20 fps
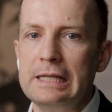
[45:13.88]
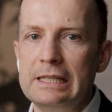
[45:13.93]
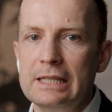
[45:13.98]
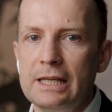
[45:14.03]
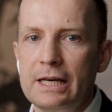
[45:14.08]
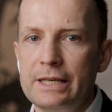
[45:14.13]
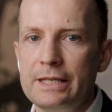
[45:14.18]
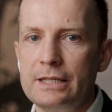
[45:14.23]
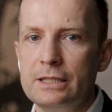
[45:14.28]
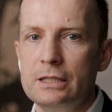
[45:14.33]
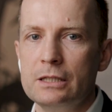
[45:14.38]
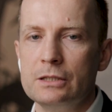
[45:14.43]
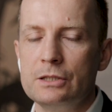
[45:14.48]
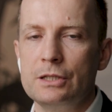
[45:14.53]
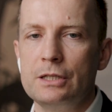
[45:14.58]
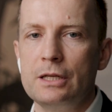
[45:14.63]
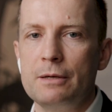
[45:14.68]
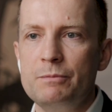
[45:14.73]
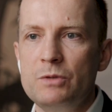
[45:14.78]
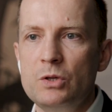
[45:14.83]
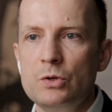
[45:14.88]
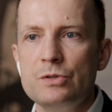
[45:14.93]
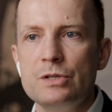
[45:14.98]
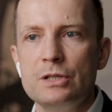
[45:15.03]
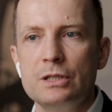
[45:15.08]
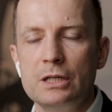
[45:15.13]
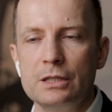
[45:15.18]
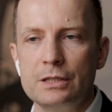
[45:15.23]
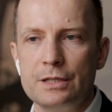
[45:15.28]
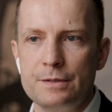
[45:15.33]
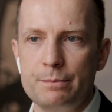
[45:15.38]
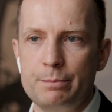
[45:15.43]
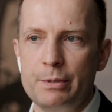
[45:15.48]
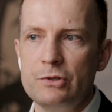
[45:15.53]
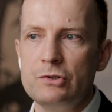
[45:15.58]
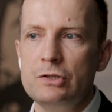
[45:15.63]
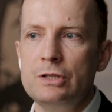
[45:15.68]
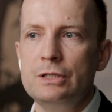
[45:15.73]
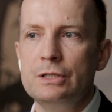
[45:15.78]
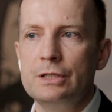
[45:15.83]
like that and I'm using that
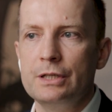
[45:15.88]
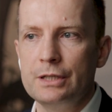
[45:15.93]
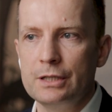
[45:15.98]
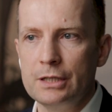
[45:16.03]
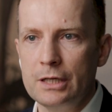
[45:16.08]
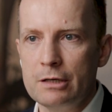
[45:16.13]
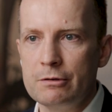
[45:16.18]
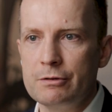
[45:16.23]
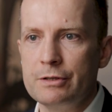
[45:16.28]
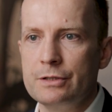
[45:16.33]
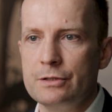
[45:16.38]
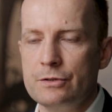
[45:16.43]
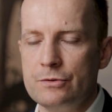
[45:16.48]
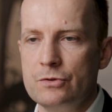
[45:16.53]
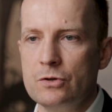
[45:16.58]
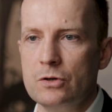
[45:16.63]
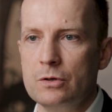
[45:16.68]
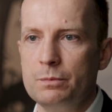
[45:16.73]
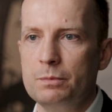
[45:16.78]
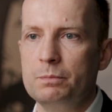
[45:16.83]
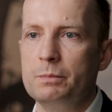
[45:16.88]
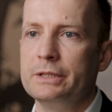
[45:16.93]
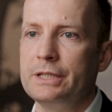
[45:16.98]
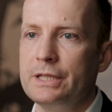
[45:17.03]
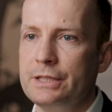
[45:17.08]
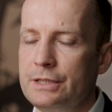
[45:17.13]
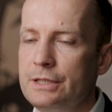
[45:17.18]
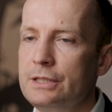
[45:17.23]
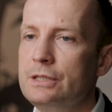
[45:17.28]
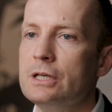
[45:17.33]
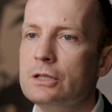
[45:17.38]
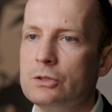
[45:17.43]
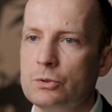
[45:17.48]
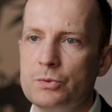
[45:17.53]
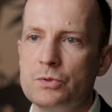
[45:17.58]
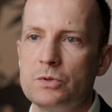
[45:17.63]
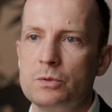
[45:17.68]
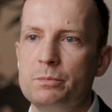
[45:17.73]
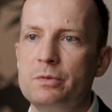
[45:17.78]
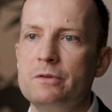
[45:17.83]
especially in the current job, but I did that
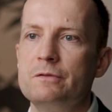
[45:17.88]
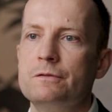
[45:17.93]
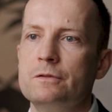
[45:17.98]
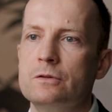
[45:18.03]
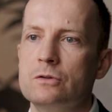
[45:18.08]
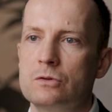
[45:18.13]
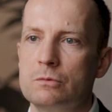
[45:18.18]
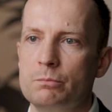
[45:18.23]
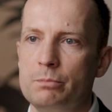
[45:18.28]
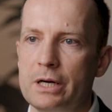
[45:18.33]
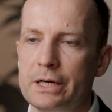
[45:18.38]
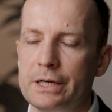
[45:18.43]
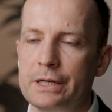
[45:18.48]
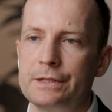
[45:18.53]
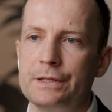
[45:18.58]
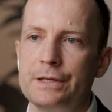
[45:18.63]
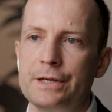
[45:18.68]
also before back at